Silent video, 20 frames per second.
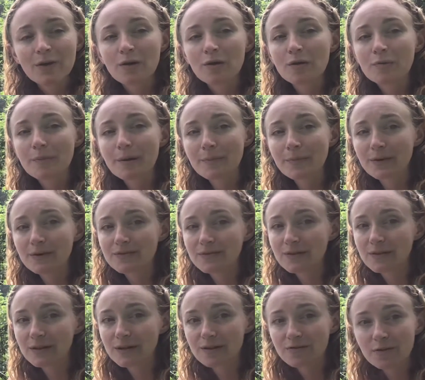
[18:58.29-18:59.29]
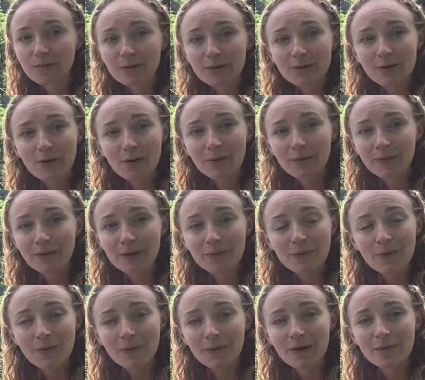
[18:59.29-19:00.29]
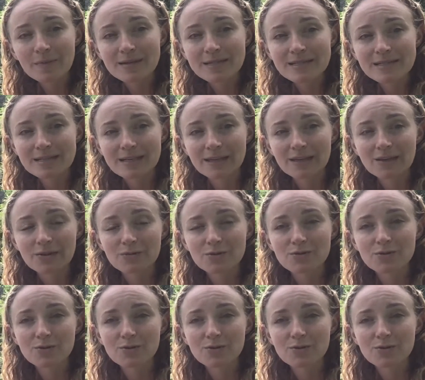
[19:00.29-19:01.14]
Remember, if you leave them alone, they won't come and sting you, so